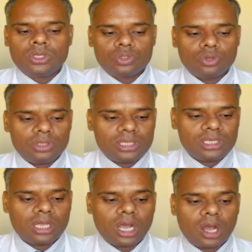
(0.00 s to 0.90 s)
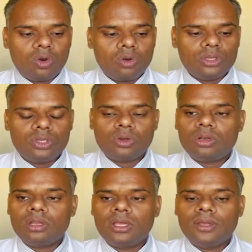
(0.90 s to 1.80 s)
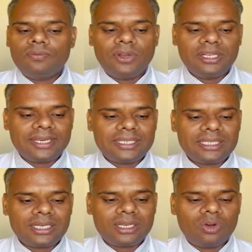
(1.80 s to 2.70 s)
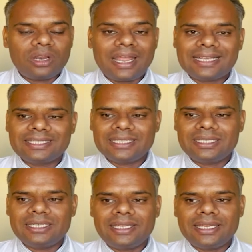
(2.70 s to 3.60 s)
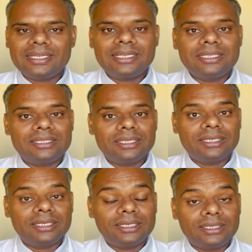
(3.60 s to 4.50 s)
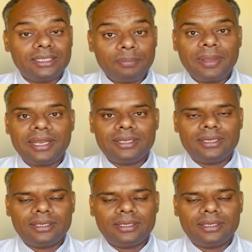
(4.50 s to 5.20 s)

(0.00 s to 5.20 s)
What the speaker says: So this is how your filtration or excretion rate is depend.